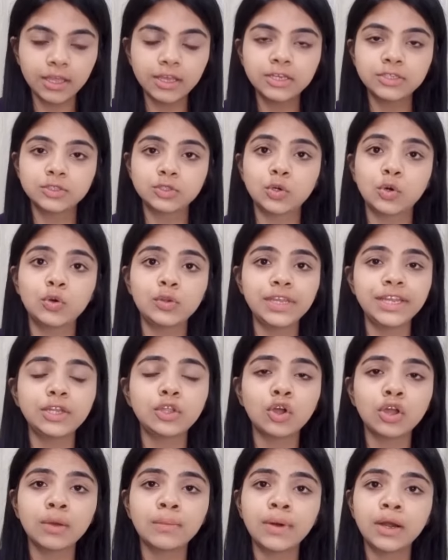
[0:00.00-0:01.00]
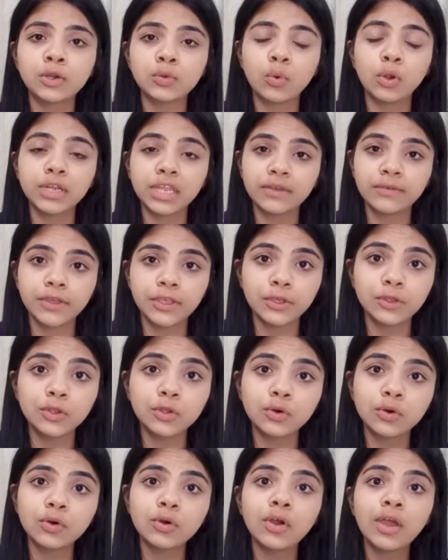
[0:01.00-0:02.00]
So only talk about whatever you
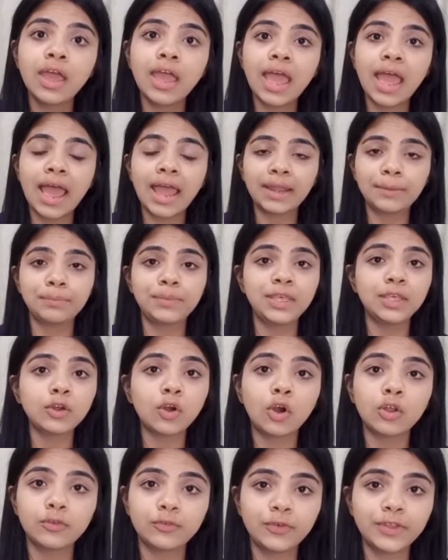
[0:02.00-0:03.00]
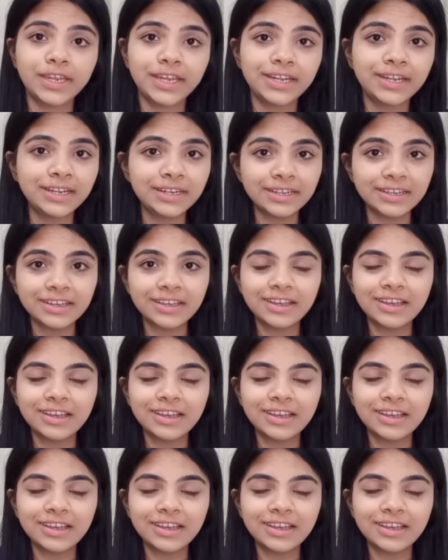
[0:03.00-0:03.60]
know and be confident.